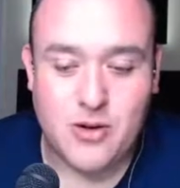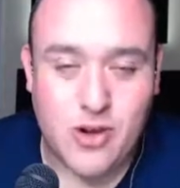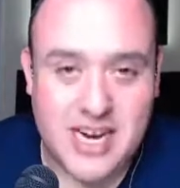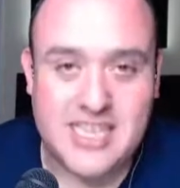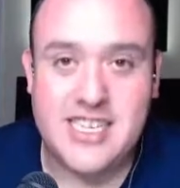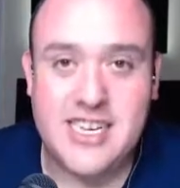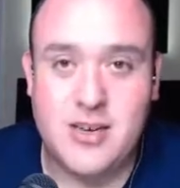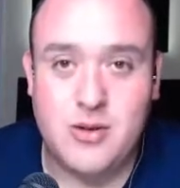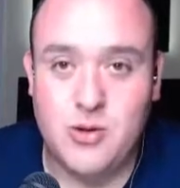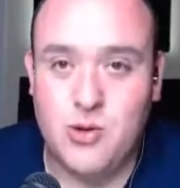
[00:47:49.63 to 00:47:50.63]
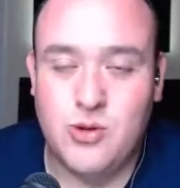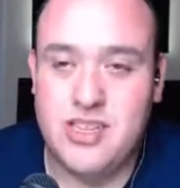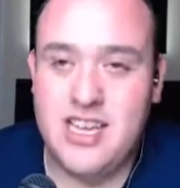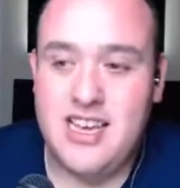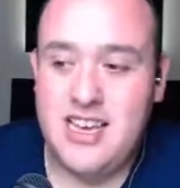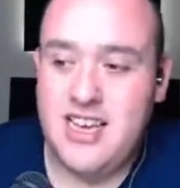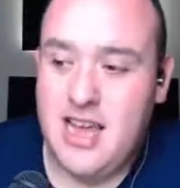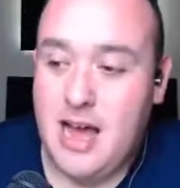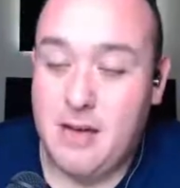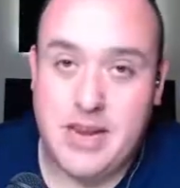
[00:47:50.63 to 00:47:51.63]
crazy cool.
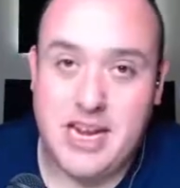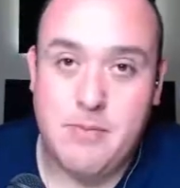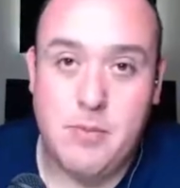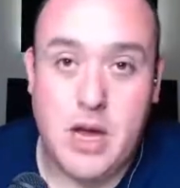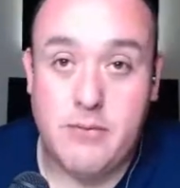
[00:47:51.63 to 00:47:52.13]
I mean, but